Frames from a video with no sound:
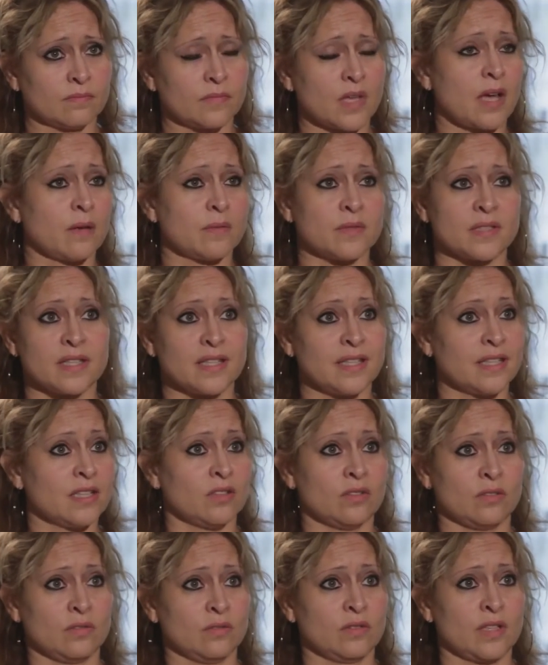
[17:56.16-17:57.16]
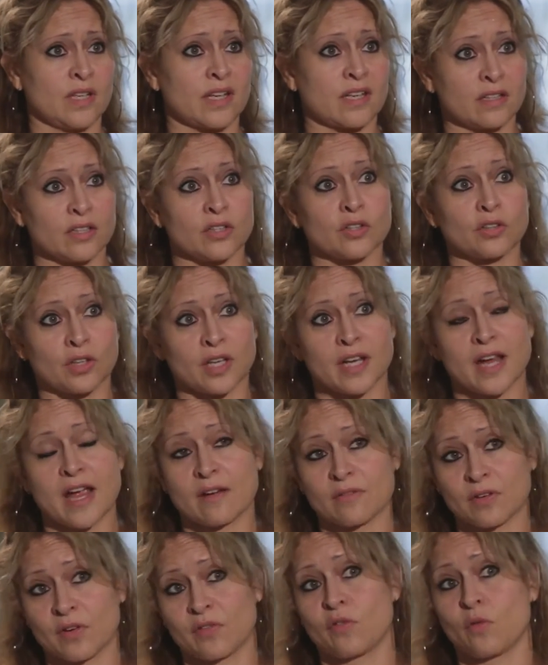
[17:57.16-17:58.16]
I was ill, like literally
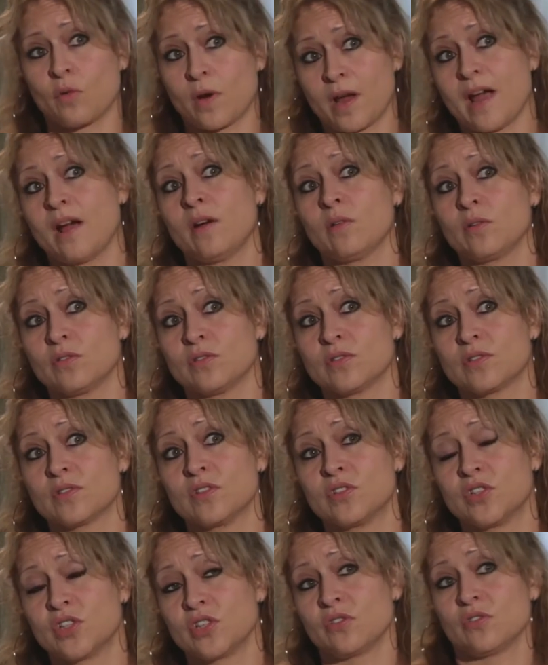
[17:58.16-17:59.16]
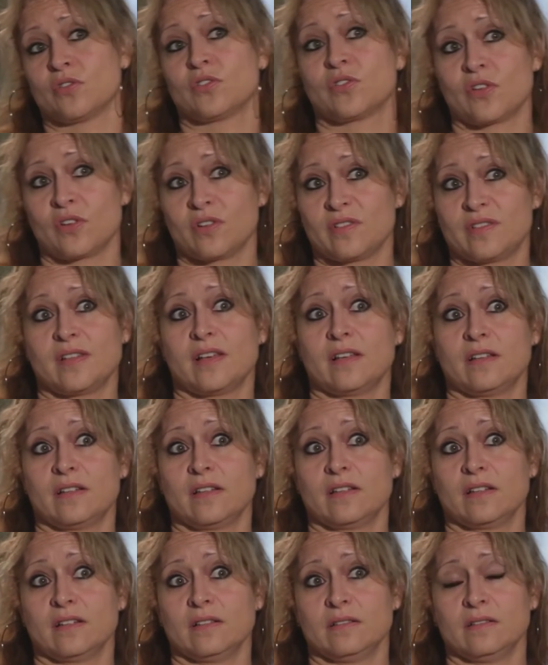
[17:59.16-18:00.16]
every 4 hours, the chills started setting
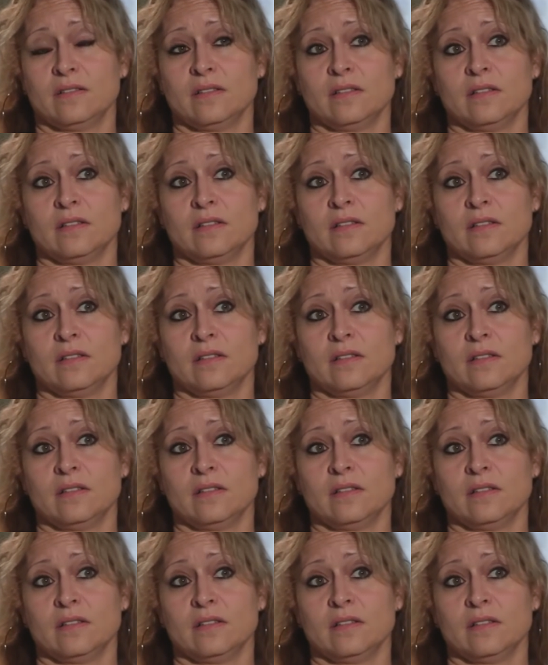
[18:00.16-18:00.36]
in.